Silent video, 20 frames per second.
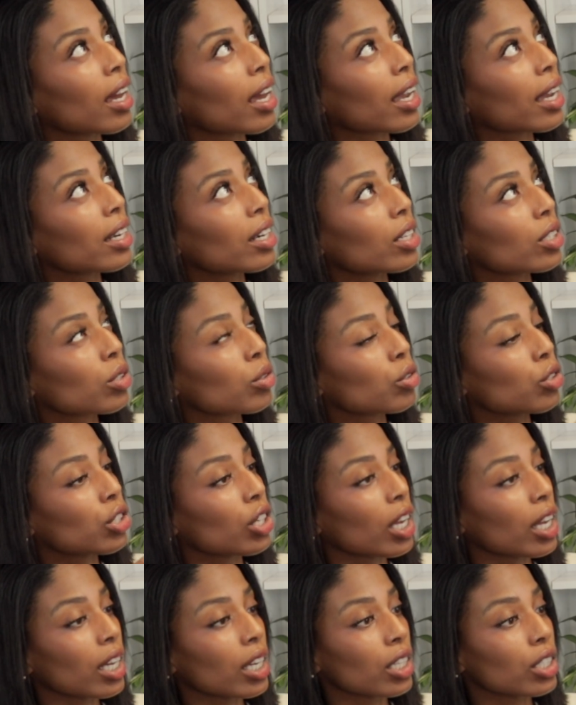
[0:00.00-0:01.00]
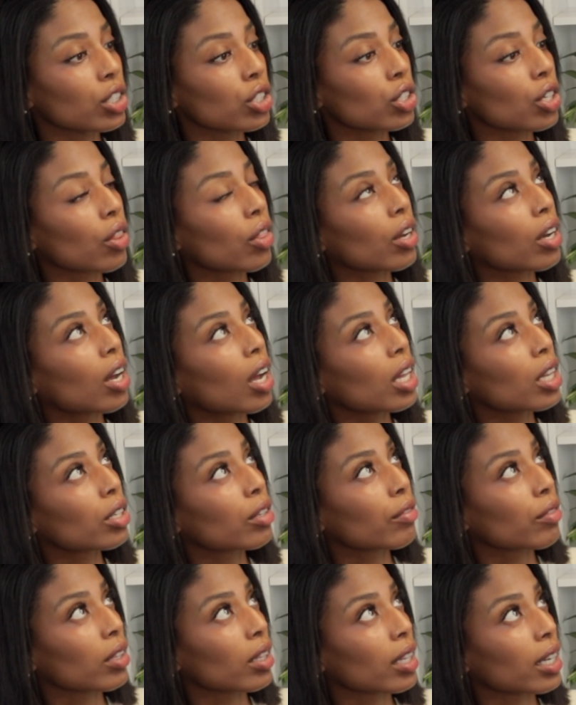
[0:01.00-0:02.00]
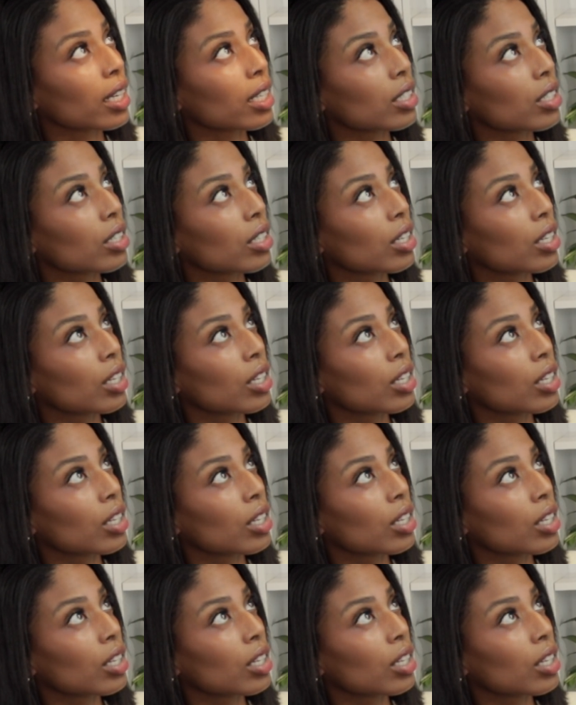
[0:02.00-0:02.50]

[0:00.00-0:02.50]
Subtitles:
I can also change the color of the light.